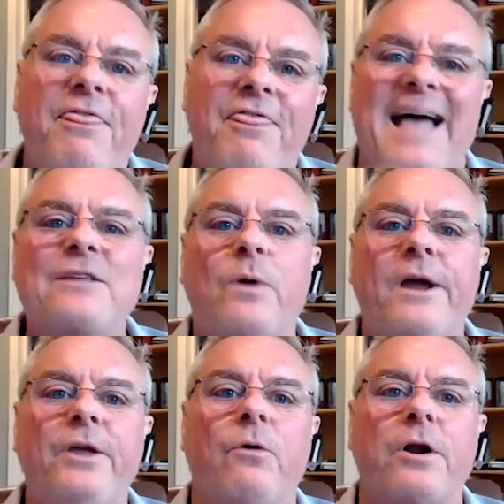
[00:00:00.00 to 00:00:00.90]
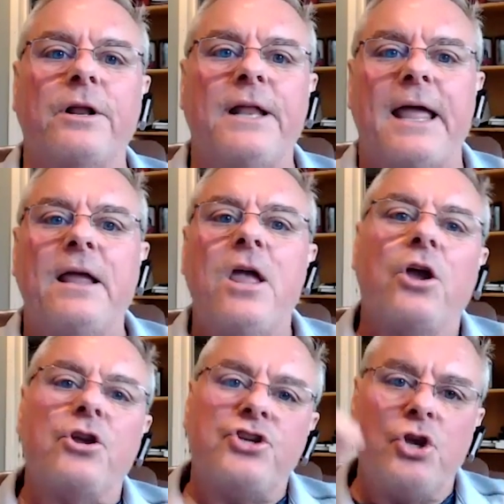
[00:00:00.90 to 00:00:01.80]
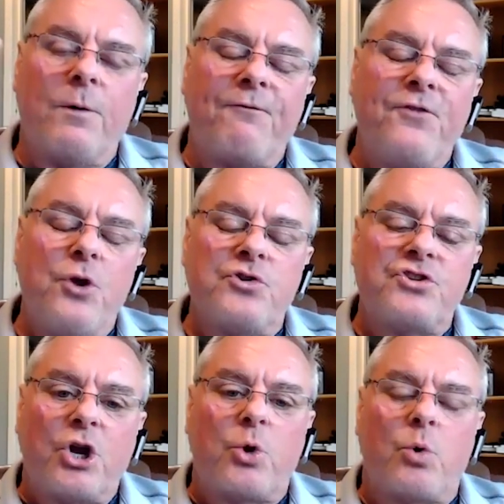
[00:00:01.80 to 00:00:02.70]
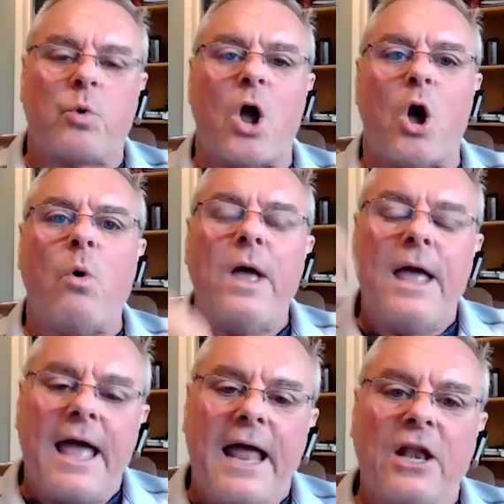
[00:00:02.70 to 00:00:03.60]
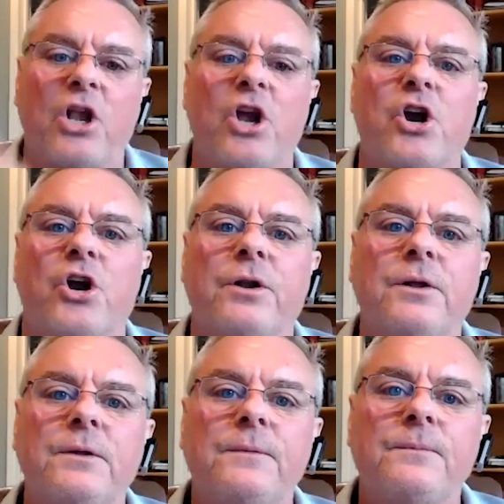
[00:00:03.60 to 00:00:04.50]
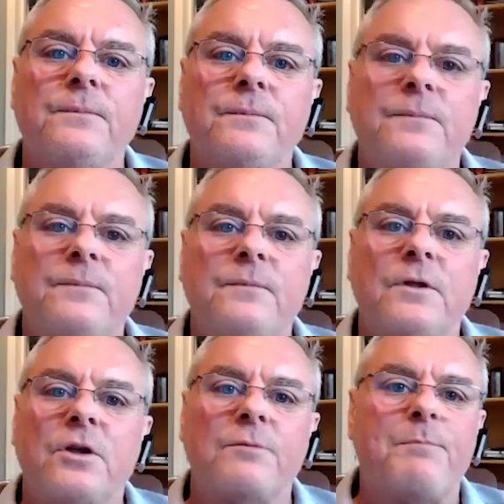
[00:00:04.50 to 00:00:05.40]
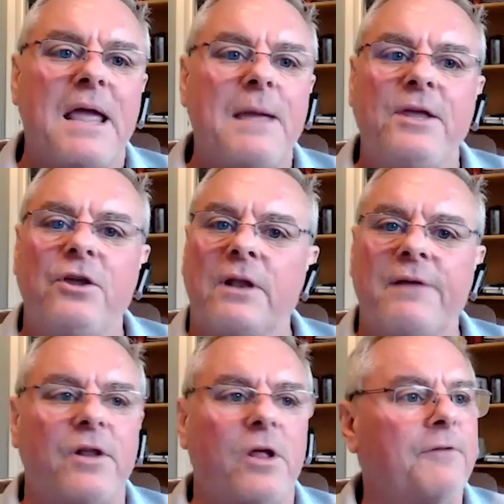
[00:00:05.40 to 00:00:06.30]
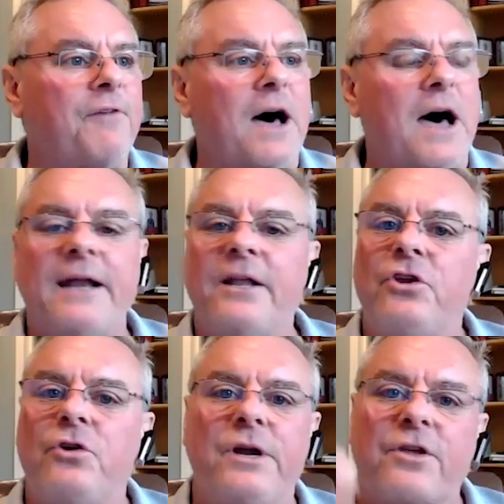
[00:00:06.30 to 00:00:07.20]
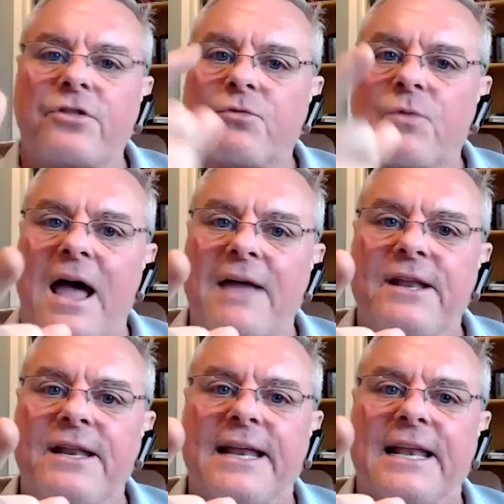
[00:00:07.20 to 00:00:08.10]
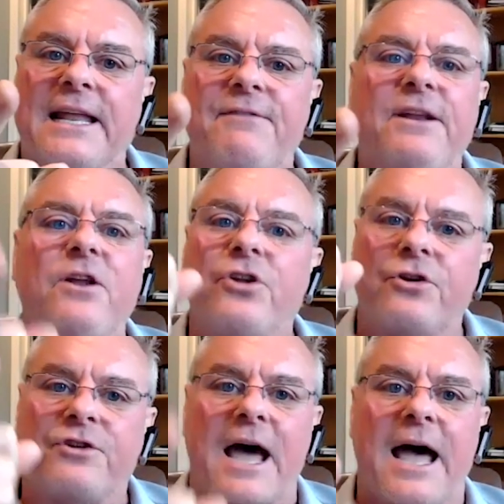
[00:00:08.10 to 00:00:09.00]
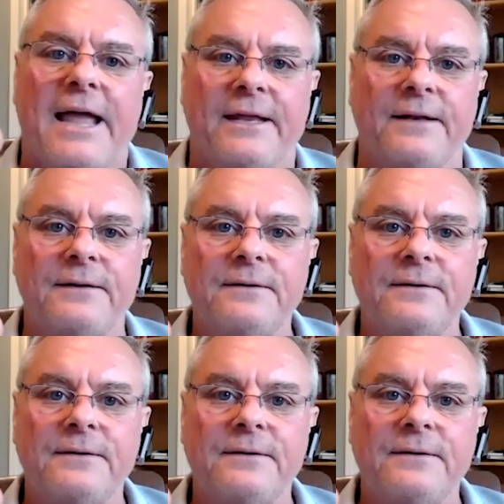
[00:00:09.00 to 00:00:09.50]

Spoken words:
That's where you are today, because you refuse to grow and learn. Because, baby, you're living on a vine, and you're either thriving and living or you're dying.